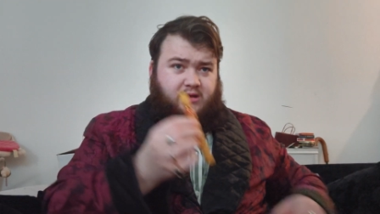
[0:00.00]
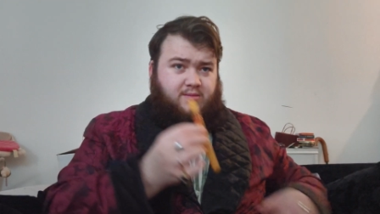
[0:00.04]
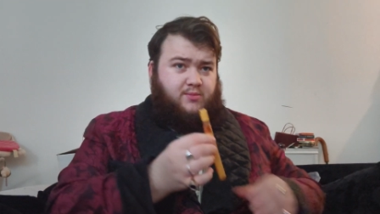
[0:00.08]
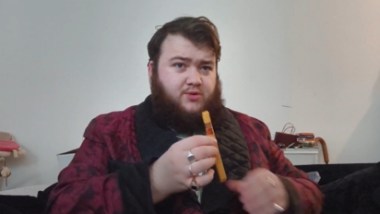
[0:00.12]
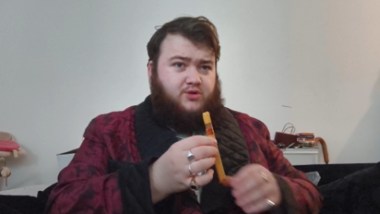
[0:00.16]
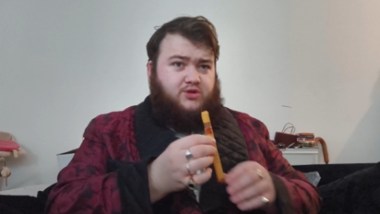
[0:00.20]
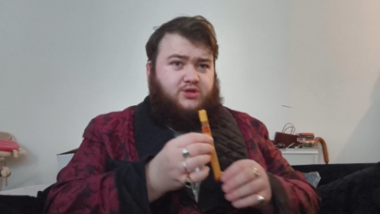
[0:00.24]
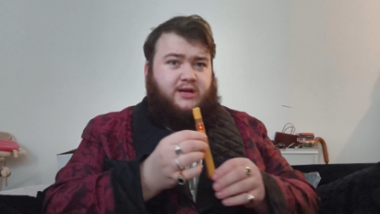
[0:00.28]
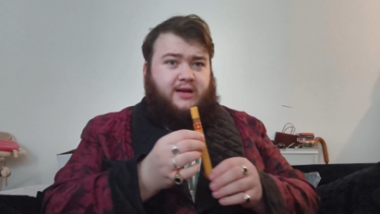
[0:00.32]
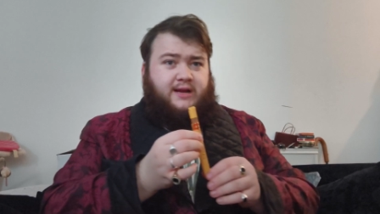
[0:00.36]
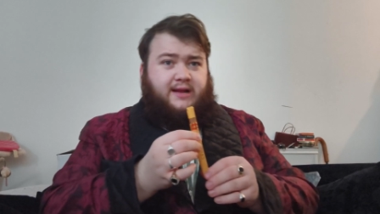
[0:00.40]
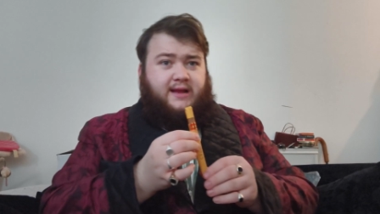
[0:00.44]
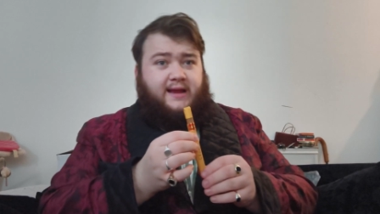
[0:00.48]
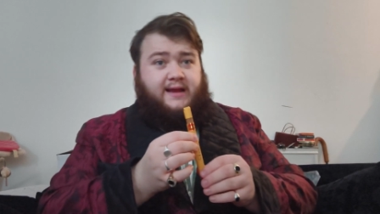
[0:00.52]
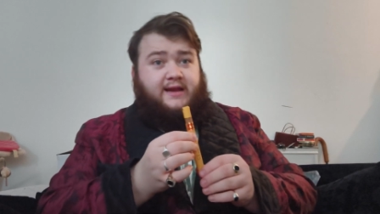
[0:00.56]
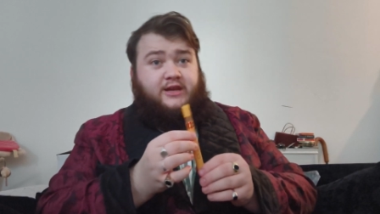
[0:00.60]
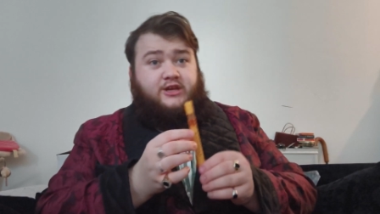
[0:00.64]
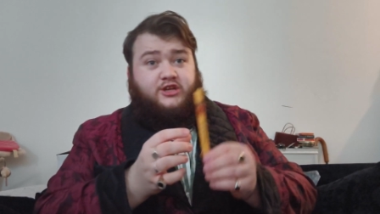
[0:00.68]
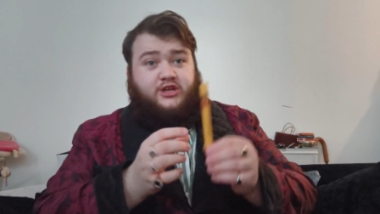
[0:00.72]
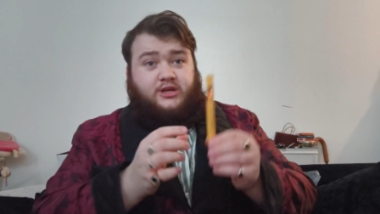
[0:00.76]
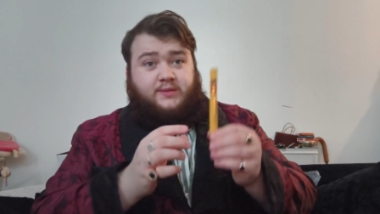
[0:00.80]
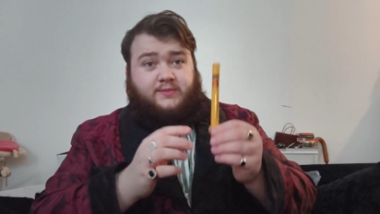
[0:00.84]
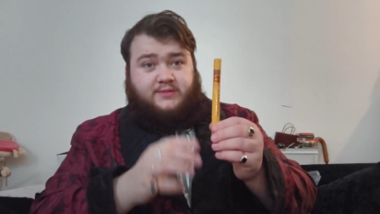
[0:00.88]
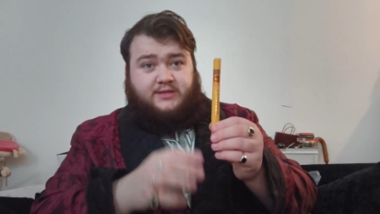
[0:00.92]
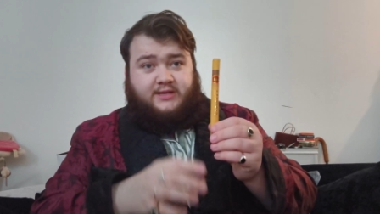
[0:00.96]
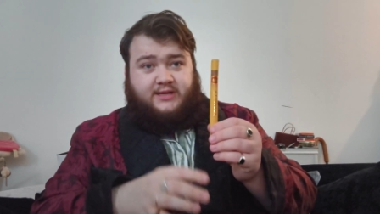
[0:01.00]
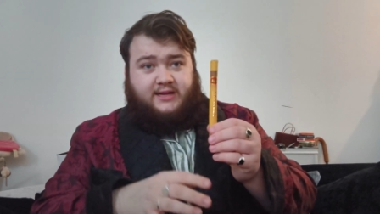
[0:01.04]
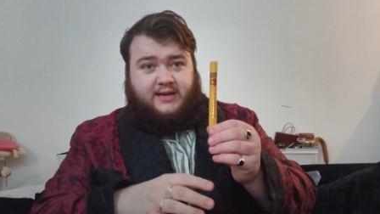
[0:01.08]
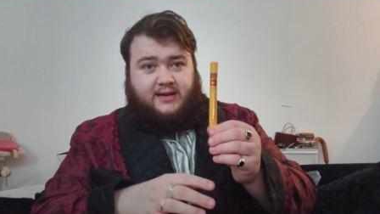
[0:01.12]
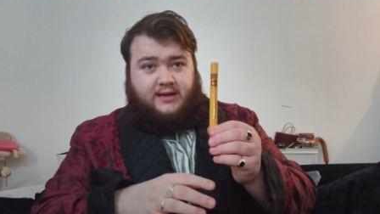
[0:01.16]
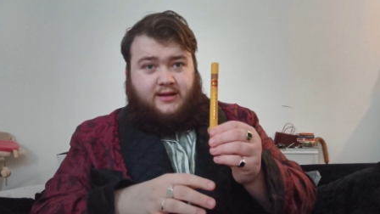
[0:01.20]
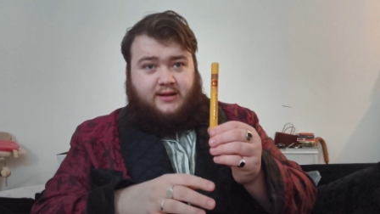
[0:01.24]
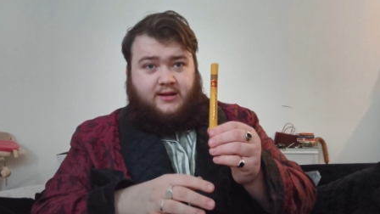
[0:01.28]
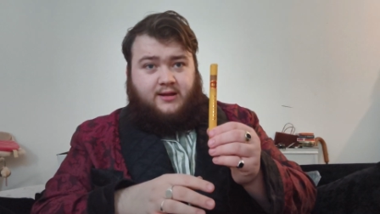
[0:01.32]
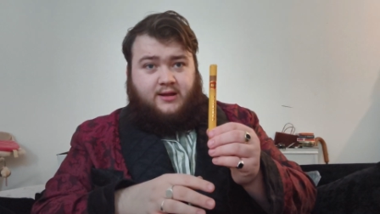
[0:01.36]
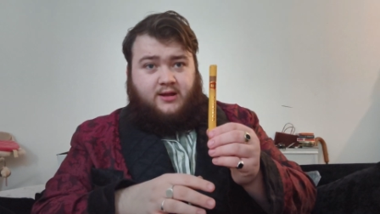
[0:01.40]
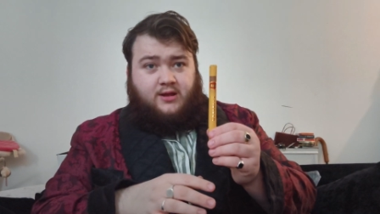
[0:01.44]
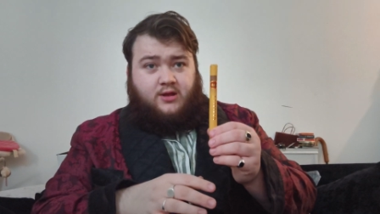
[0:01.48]
much like any cheap
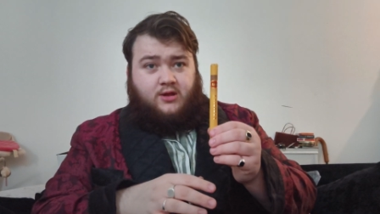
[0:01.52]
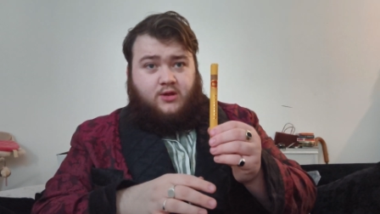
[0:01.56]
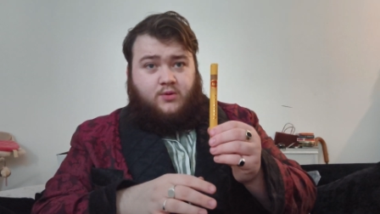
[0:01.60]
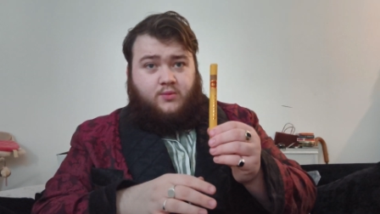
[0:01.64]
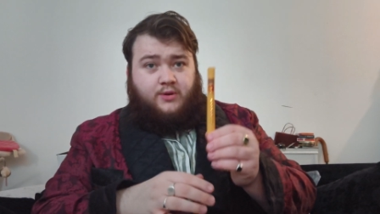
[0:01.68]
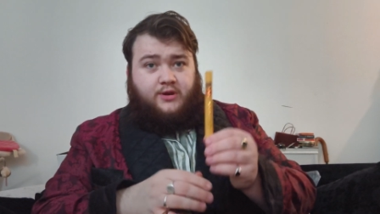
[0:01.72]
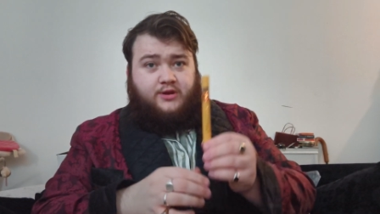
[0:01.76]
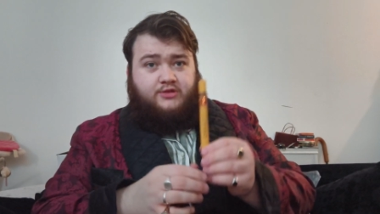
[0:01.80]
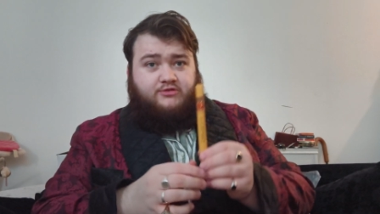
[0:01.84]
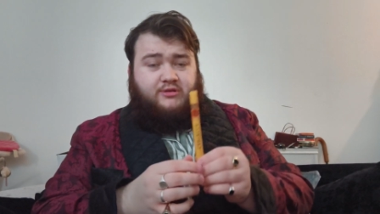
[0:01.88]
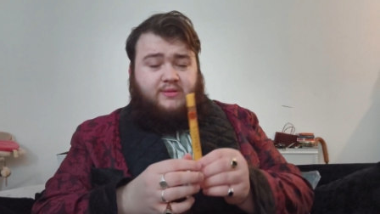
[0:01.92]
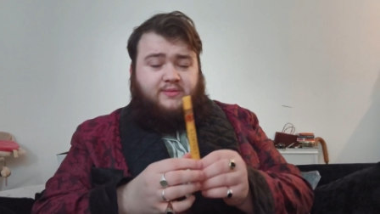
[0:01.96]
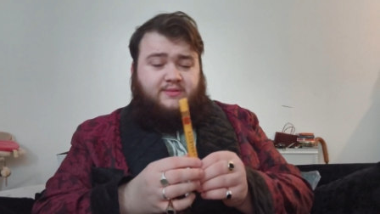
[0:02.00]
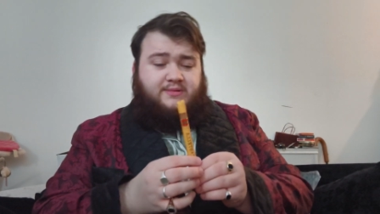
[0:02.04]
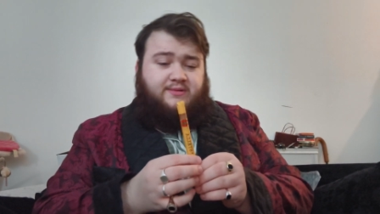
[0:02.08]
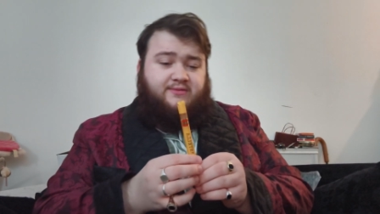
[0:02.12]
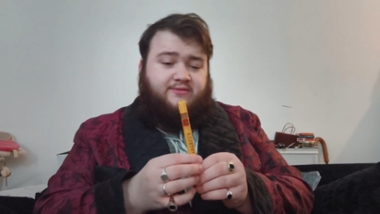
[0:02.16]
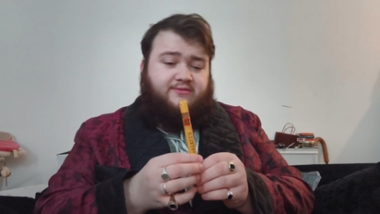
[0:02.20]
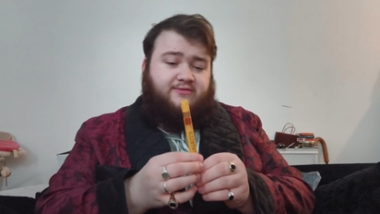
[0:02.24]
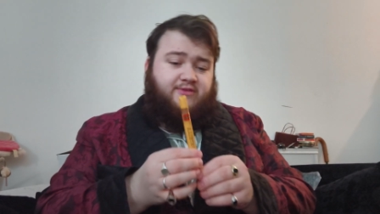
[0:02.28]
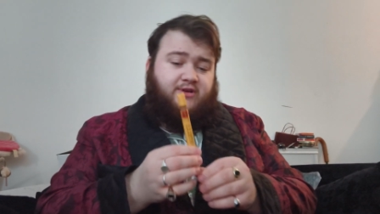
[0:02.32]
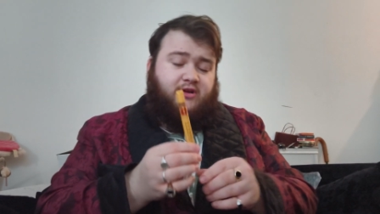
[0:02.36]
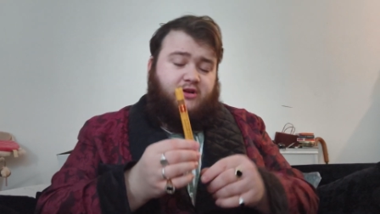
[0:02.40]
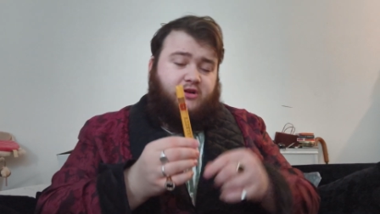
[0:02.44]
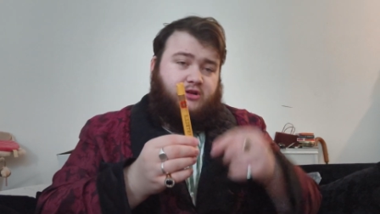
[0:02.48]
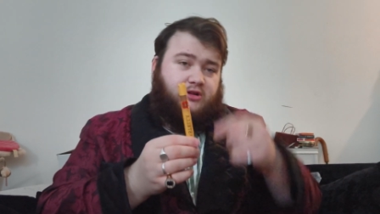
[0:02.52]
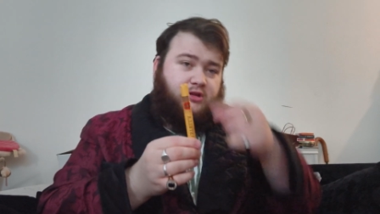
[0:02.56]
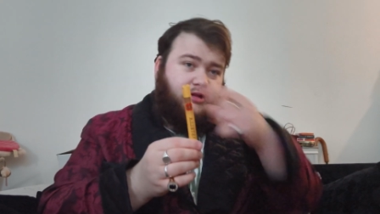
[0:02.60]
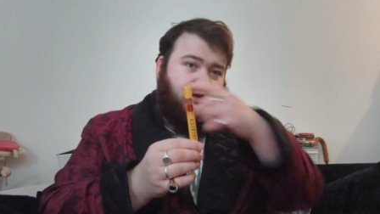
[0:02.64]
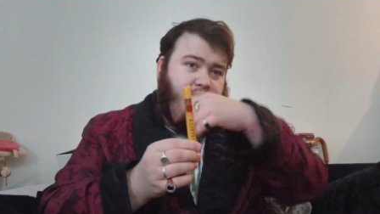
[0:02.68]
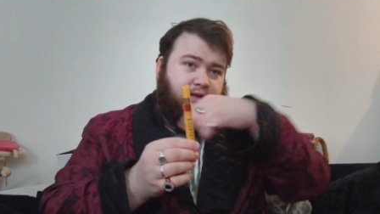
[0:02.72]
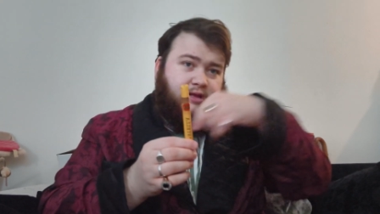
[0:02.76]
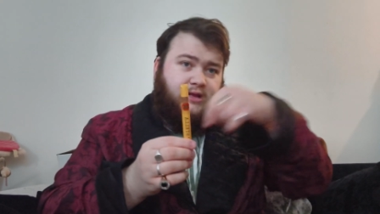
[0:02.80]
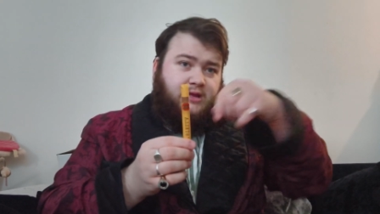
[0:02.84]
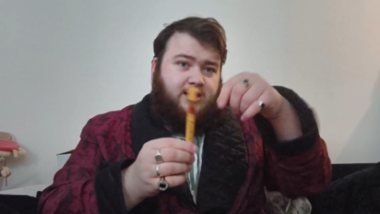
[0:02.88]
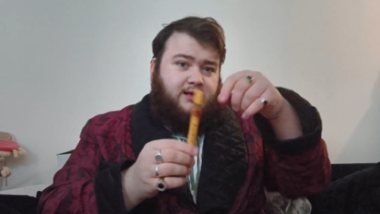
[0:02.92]
cigar, when it's wrapped in foil,